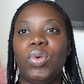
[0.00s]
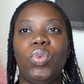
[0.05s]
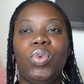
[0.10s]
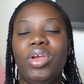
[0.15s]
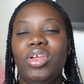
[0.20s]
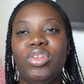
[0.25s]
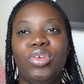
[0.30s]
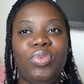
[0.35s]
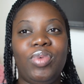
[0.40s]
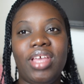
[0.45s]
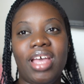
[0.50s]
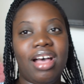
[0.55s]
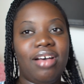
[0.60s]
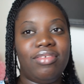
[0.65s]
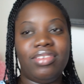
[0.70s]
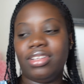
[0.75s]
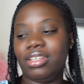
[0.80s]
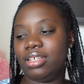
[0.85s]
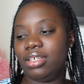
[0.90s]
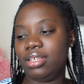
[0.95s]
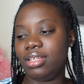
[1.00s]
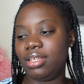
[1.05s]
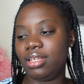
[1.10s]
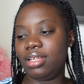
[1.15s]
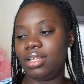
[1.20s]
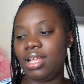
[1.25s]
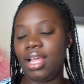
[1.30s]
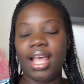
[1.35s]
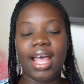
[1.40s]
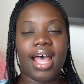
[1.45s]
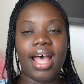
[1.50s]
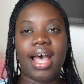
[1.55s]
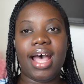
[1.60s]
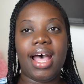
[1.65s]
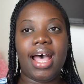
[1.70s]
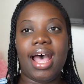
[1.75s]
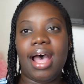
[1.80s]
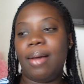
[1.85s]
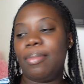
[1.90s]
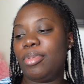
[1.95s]
Why don't we have a
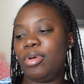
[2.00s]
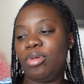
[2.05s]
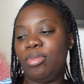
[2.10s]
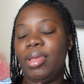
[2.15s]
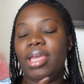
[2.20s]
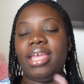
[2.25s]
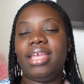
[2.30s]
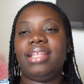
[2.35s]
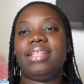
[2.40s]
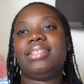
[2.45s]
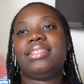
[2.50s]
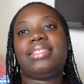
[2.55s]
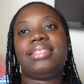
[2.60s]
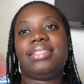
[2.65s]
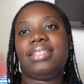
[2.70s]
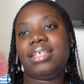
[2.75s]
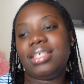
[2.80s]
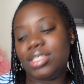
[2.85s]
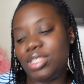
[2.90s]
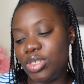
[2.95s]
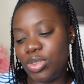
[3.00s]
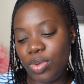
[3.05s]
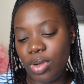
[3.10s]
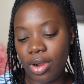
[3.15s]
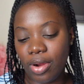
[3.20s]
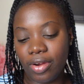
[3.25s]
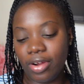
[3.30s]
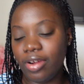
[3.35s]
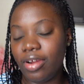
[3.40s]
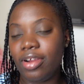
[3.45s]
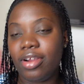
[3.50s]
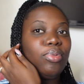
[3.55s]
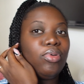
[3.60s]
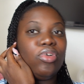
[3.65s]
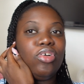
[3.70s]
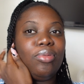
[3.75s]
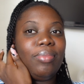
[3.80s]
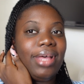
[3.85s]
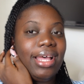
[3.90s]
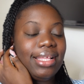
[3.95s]
Apple Pen stuck to our
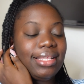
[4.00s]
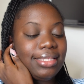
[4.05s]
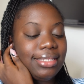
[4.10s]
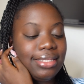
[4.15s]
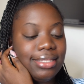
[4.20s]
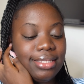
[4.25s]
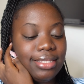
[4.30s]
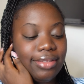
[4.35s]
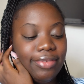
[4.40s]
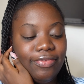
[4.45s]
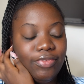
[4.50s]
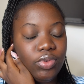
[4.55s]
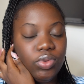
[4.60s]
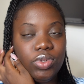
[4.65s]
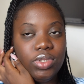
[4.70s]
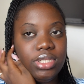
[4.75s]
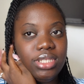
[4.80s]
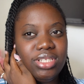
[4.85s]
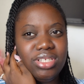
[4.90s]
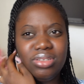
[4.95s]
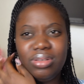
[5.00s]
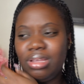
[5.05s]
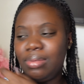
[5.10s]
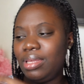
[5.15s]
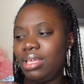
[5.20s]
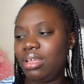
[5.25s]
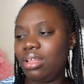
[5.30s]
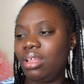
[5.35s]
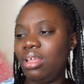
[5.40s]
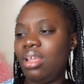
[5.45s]
Pro Max phones, you know what I mean?